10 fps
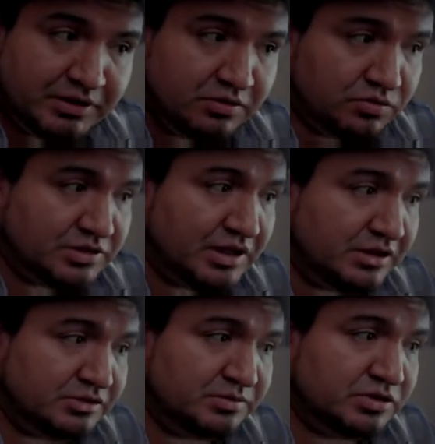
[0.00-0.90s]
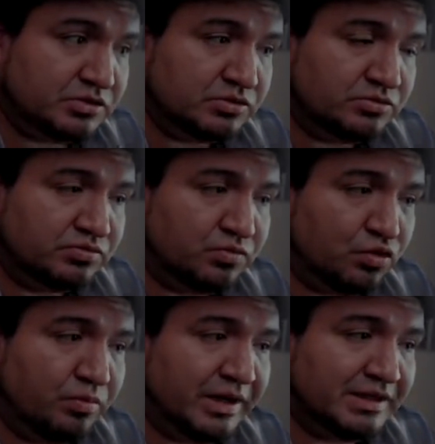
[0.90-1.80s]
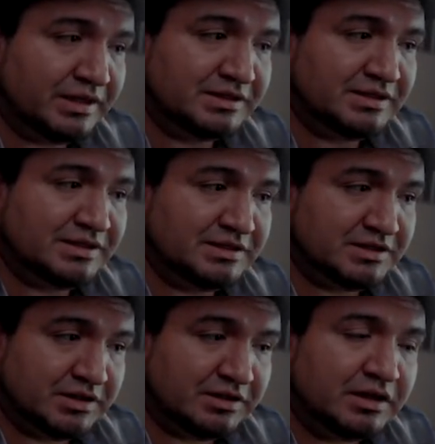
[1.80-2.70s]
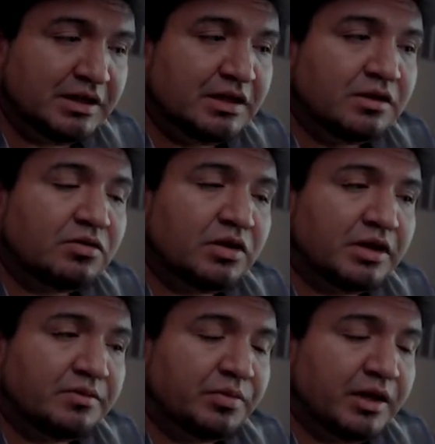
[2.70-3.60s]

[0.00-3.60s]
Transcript: which allows me to format things easier, right?